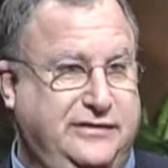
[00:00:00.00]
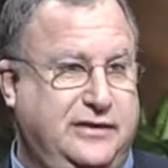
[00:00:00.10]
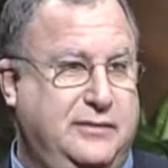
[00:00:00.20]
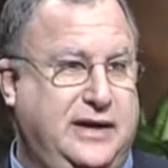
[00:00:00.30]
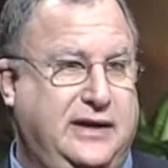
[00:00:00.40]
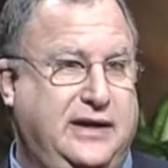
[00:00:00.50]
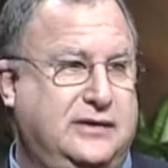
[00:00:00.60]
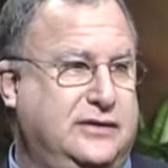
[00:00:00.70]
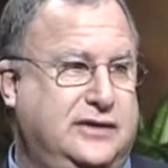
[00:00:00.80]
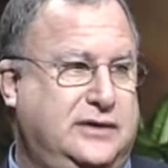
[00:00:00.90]
even the main
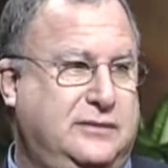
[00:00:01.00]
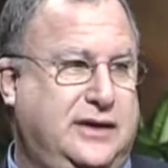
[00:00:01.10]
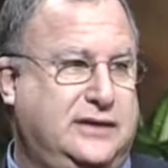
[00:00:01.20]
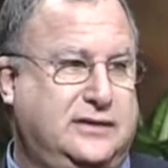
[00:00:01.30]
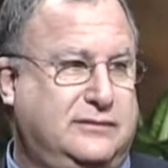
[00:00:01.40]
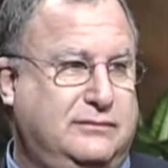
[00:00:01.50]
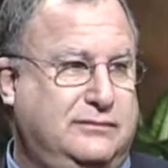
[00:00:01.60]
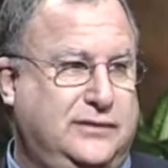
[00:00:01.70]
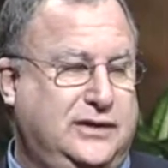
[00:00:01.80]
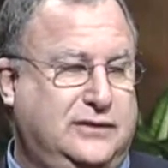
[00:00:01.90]
anchor didn't make,
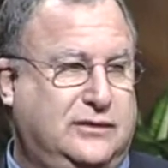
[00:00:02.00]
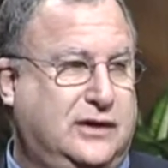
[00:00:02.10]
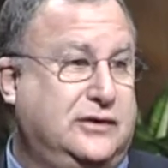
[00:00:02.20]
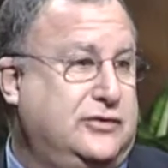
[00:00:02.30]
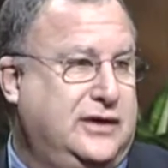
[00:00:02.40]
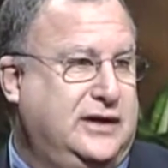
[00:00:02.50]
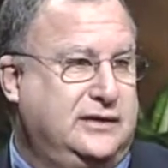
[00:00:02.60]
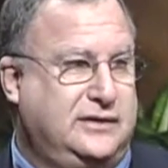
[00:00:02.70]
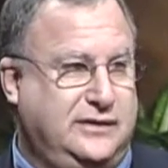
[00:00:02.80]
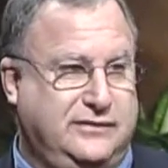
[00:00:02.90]
you know, $100,000.
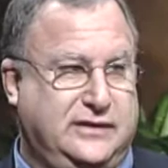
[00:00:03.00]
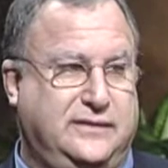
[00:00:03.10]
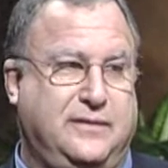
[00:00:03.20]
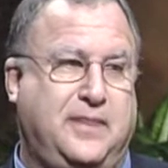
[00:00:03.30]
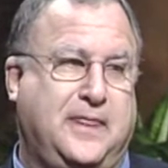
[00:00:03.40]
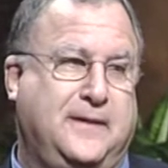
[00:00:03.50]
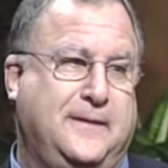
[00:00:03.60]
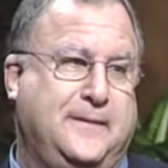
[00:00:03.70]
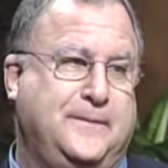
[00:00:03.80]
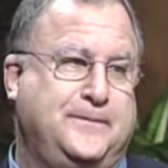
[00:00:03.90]
Yeah, I mean, were you
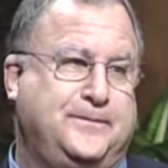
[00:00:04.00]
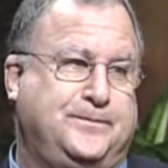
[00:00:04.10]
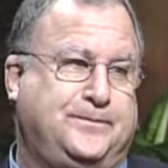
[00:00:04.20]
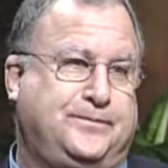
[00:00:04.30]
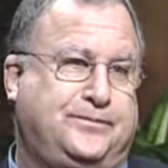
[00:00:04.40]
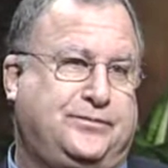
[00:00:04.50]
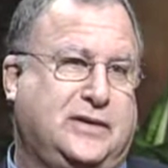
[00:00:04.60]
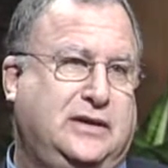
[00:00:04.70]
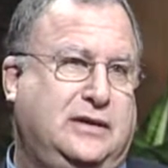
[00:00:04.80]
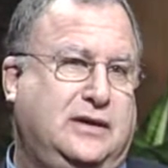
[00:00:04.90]
typical, do you think, of
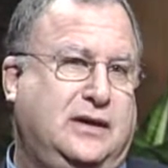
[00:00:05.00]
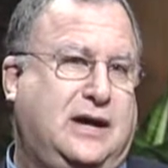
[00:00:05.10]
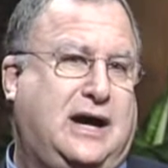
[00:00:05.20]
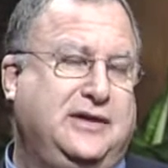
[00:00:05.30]
people who were going